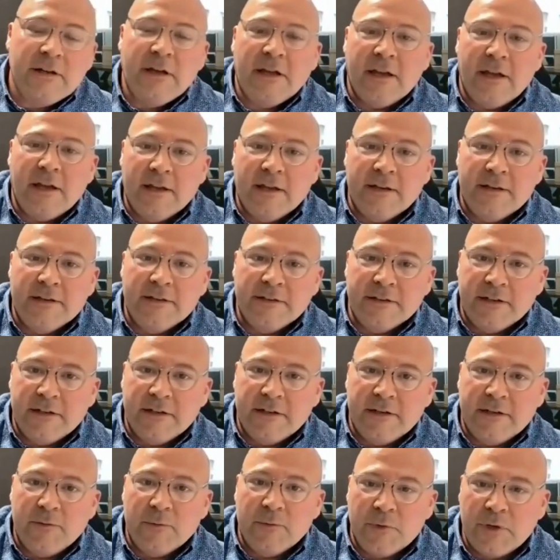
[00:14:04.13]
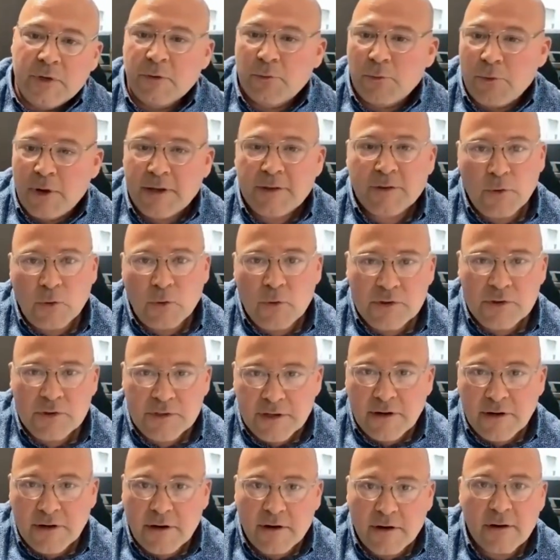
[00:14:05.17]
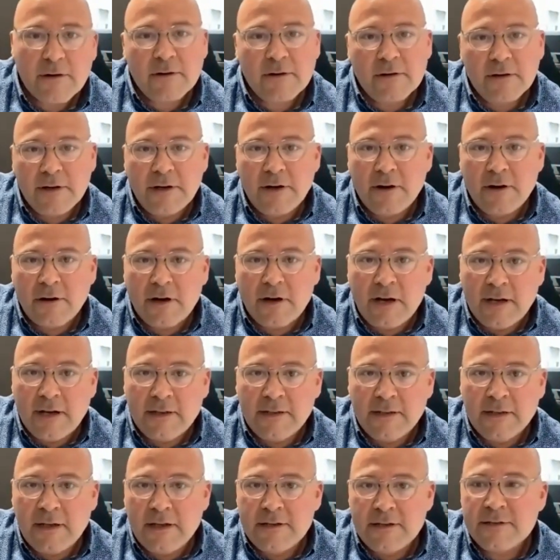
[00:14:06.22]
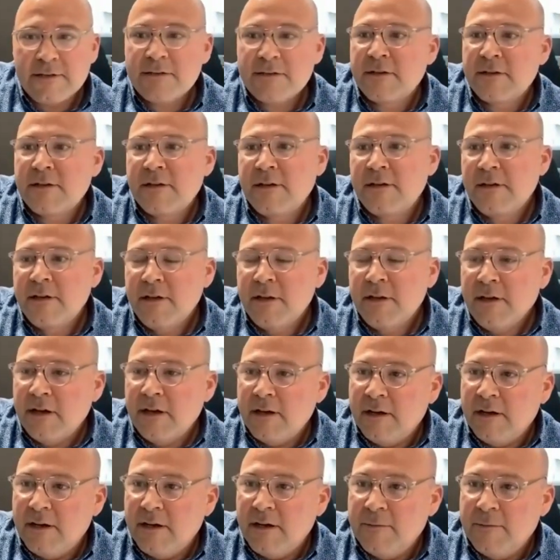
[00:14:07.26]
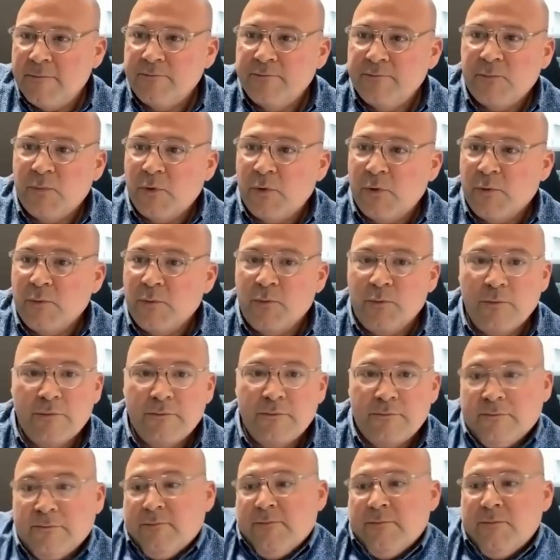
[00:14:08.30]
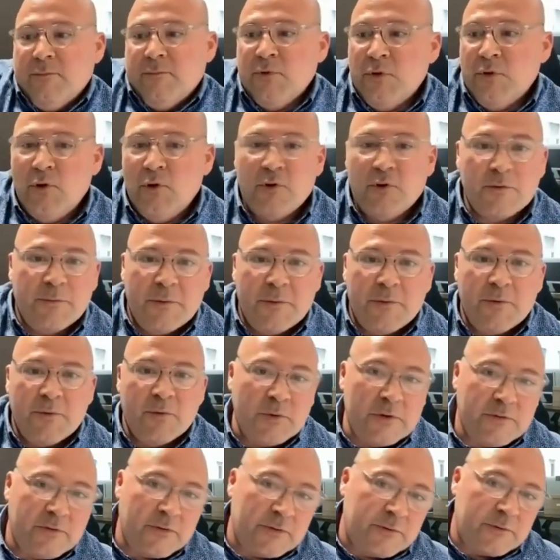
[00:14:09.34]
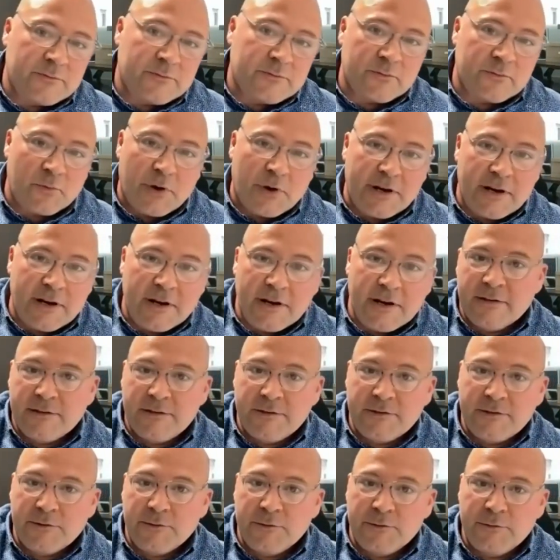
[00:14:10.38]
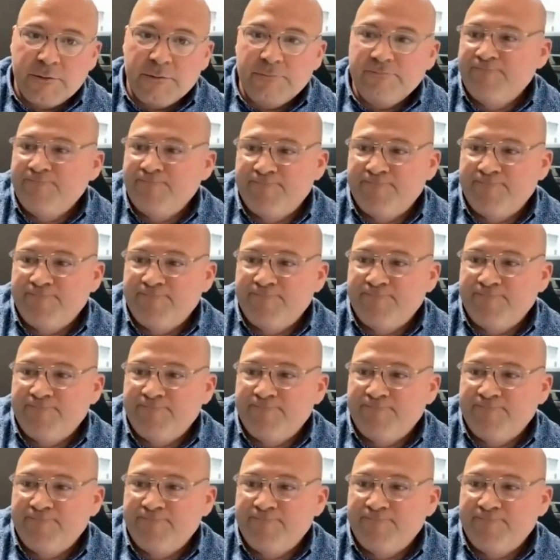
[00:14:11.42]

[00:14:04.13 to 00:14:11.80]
and we could write those in our guidelines. Or who knows, maybe we can write it into